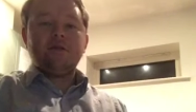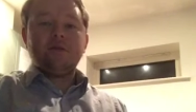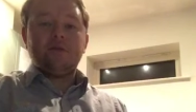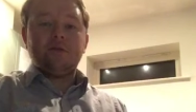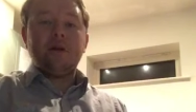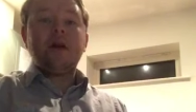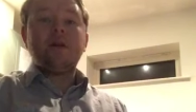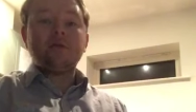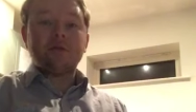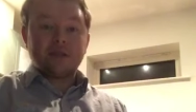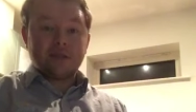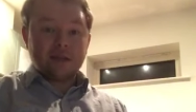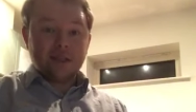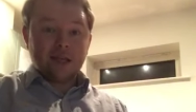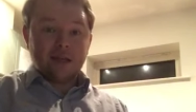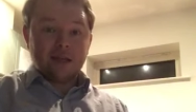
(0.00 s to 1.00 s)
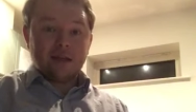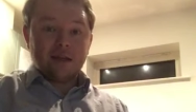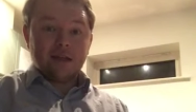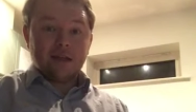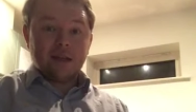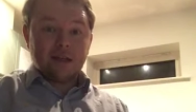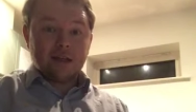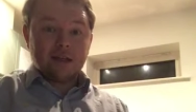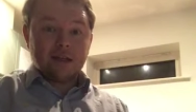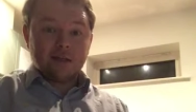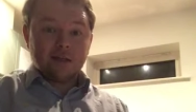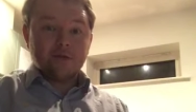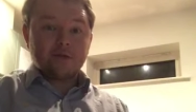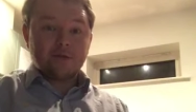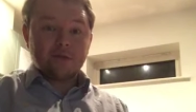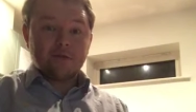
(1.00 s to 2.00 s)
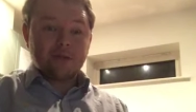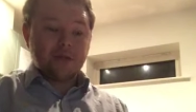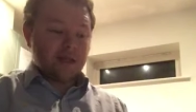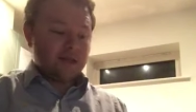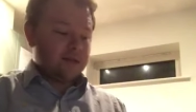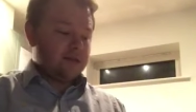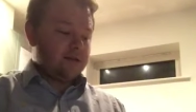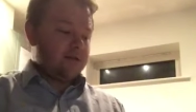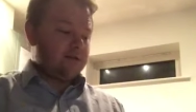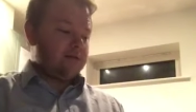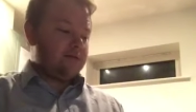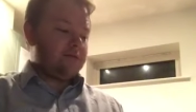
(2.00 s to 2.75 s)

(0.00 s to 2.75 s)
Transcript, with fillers: you how to send a guilt trip text.